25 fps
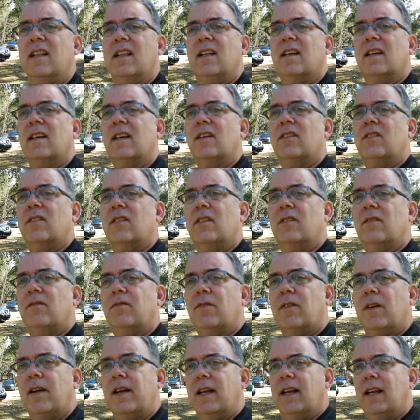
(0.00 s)
Like it's
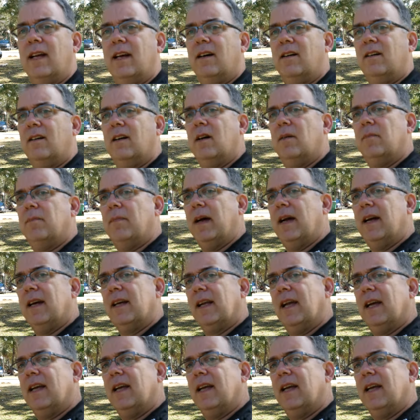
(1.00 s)
freaking out. I'm back